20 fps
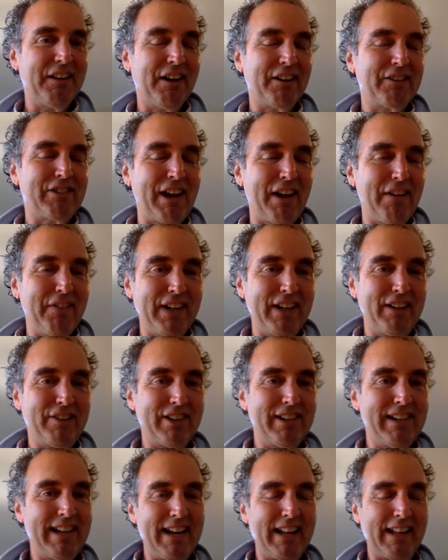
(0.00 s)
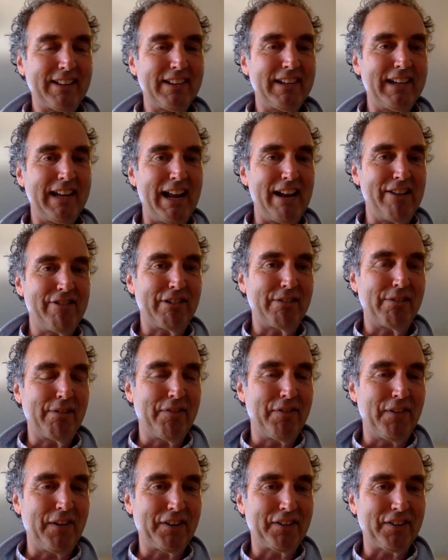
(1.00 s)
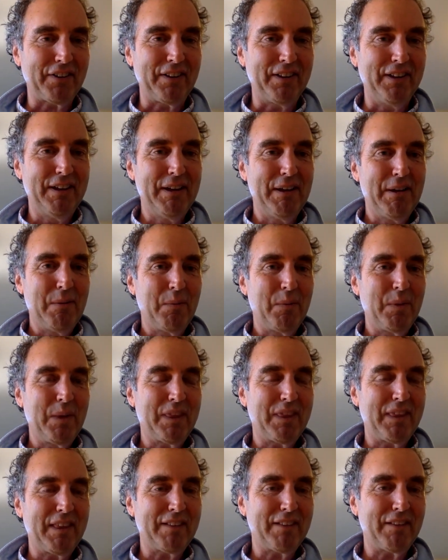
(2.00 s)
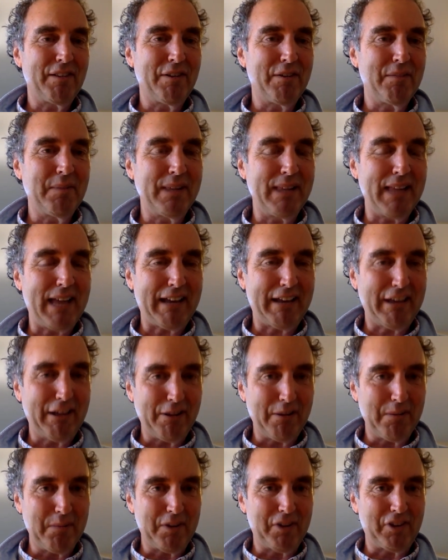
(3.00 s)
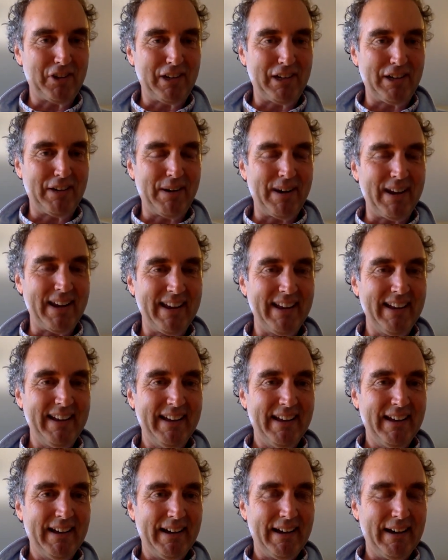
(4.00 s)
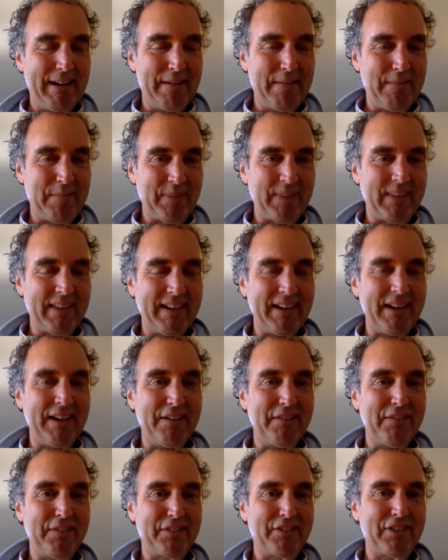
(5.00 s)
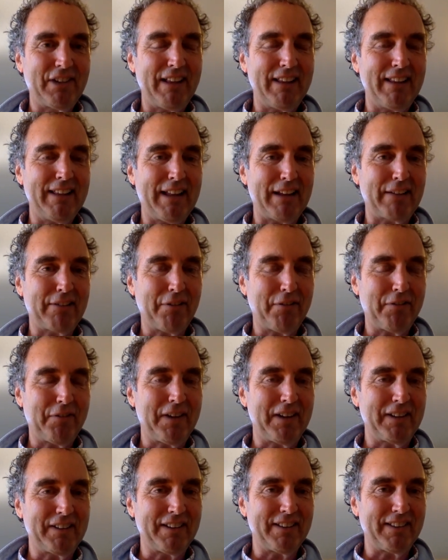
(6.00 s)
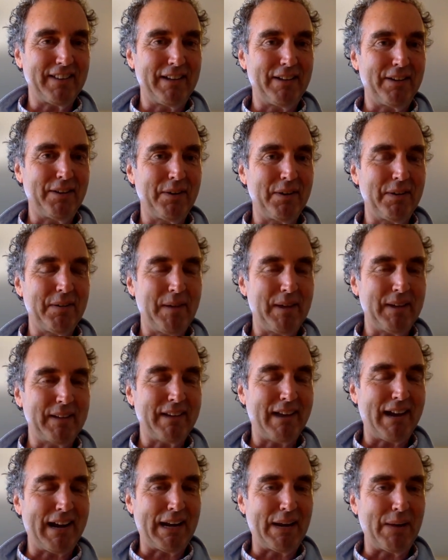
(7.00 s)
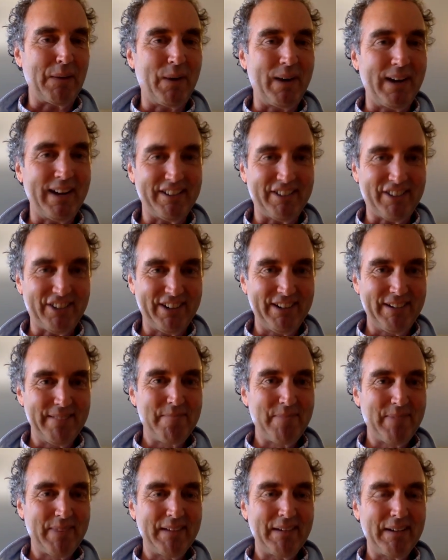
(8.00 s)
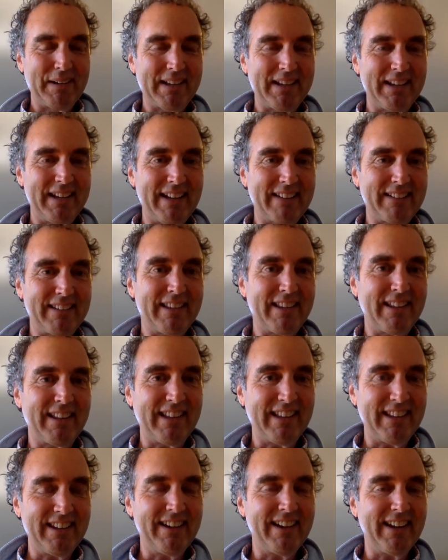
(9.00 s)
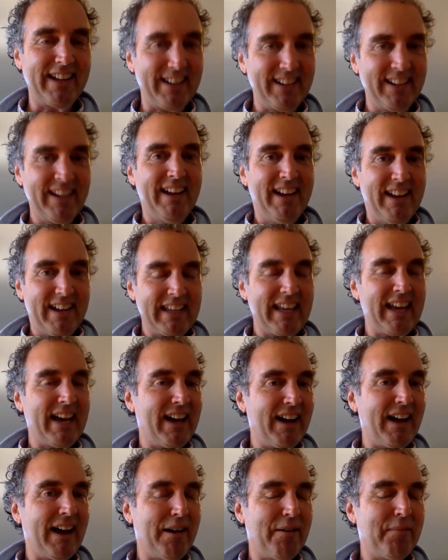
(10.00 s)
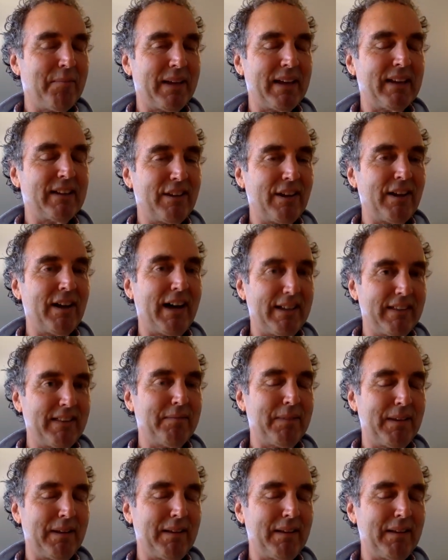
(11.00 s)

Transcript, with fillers: longevity genetics and aging reversal with this new molecular machinery um, of gel electrophoresis into a, a tiny watch uh, connected to the internet. Yeah, um, yeah, uh,